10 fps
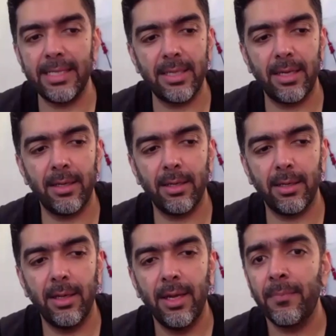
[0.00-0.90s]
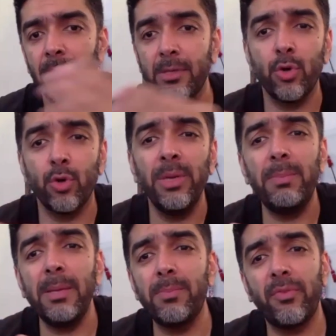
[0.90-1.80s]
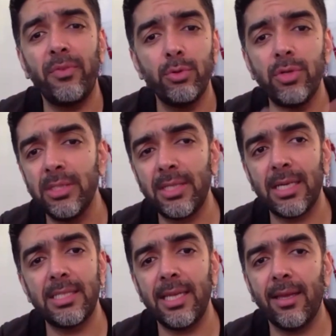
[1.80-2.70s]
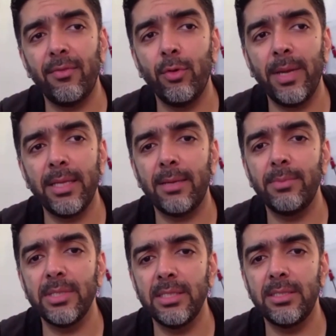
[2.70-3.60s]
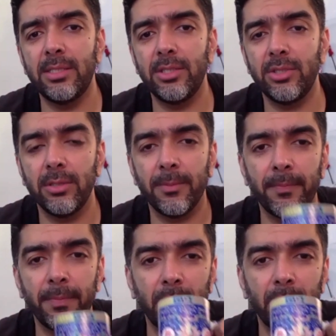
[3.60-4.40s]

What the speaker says: nights, and so many people's future is at stake if you make that business decision.